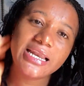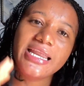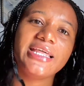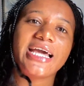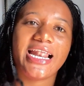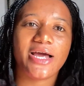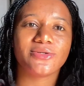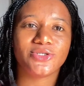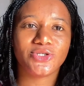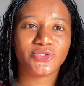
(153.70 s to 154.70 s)
link that
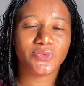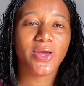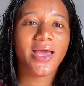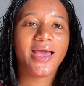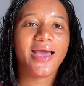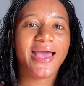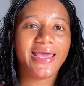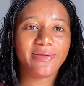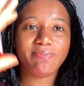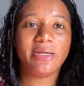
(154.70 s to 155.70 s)
allows you to
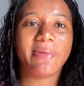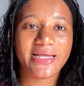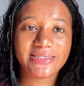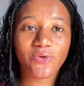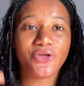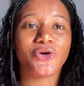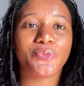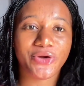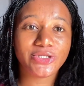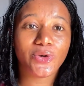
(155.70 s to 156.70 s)
implement or
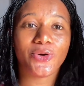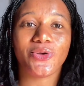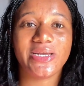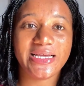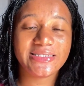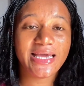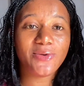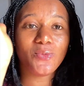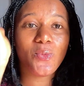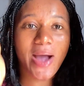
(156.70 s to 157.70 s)
incorporate all your links
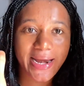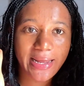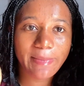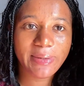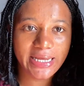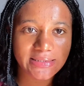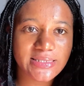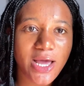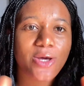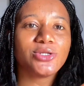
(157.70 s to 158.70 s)
in one place.
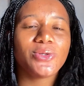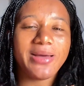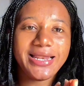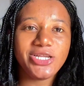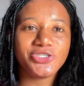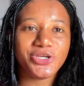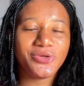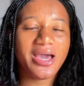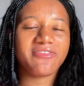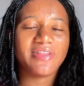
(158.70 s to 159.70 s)
So my link tree, you
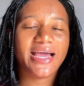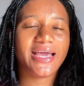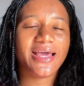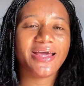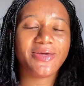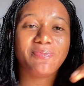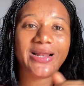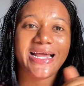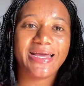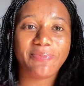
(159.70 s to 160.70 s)
have like
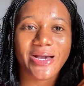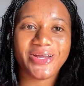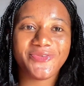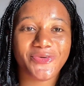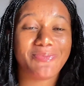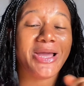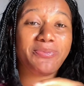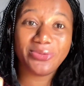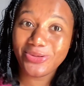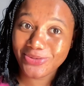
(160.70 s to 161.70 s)
a part for my
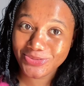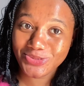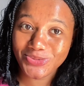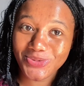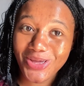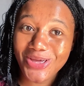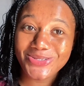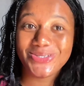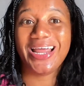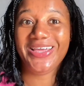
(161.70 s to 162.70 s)
book also,
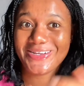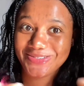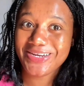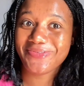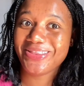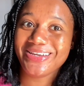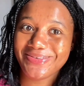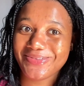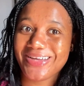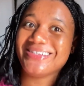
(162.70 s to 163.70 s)
so like you're doing everything
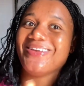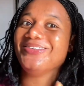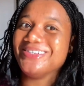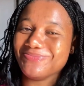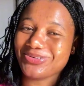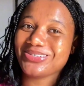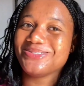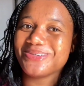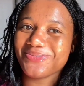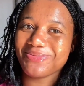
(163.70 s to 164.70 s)
without downloading the book
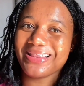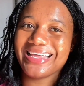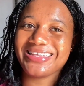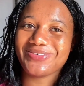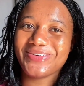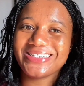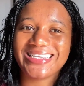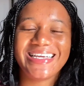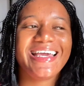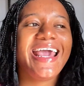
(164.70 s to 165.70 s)
straight from the link, the first
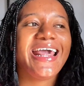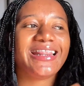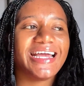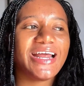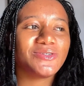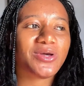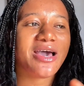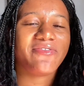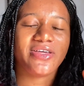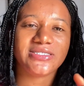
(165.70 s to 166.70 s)
link. Then I also
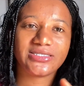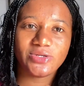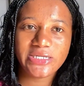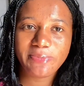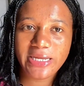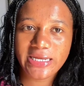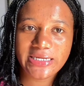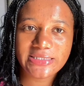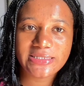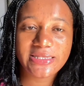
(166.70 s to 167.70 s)
have a study
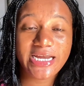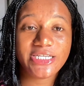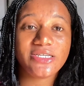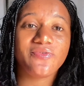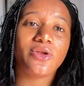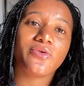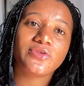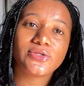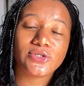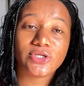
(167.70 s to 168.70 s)
playlist, that is if you love
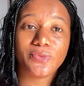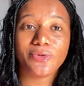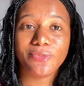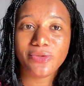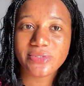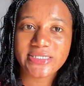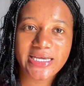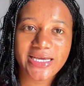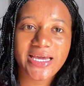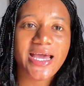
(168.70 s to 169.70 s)
to study with
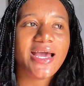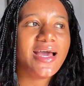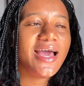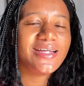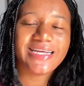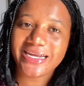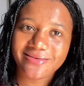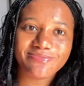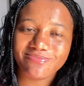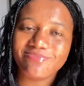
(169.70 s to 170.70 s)
music, that
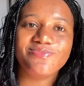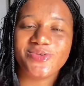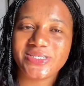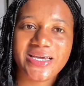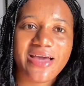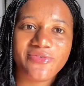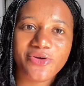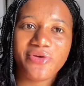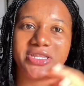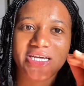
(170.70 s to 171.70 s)
music I've
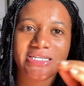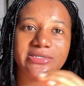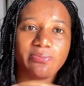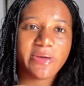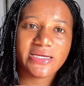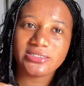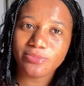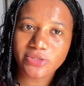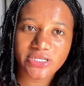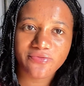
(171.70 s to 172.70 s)
created the best
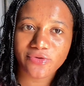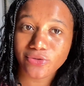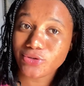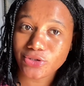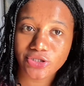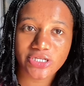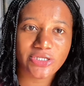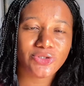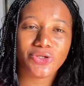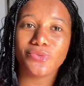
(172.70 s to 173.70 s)
music for you to study,
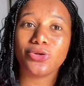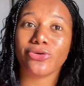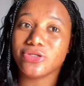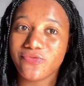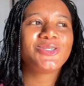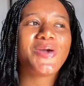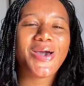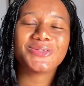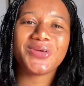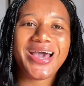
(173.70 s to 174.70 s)
so you won't lose. So I
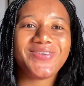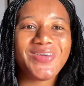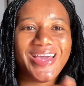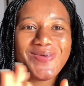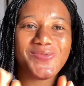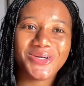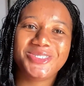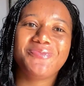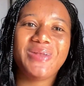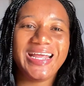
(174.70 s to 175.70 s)
also have a
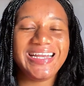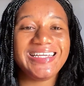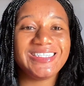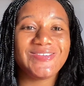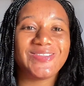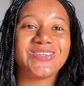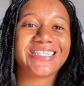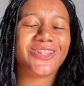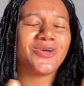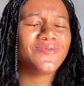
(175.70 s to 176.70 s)
worship playlist, so those
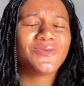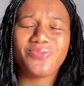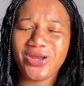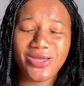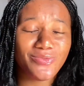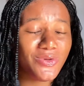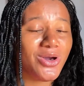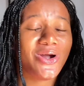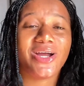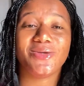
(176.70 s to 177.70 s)
that love to pray with
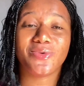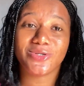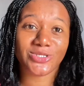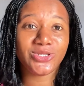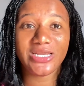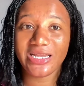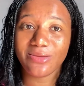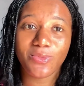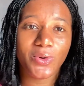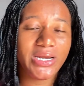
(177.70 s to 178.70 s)
God, you want to study in the
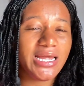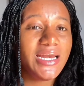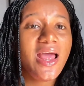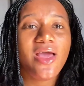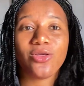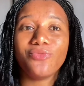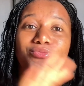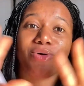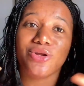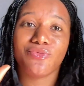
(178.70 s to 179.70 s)
morning, your
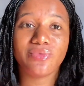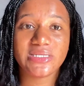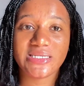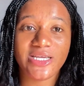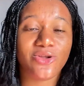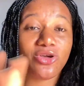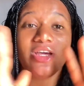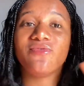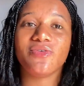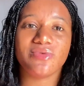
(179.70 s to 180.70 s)
morning routine or your
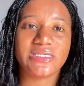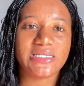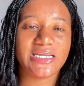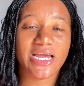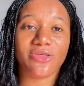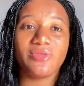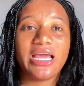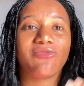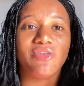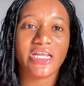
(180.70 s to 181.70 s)
evening routine, and you
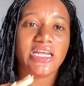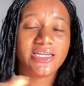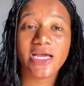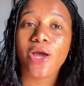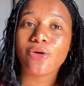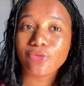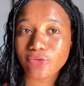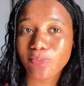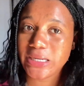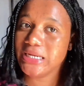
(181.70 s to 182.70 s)
like really need
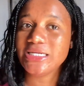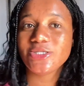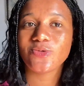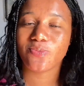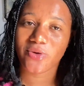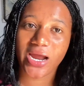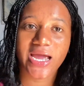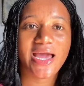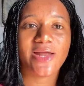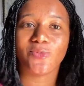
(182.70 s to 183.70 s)
good playlist to
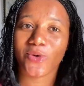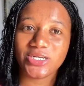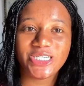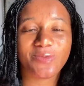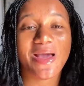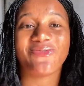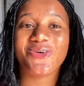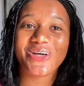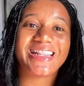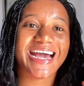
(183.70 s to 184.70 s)
pray and worship, I've
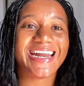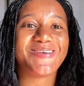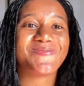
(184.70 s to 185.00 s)
got that in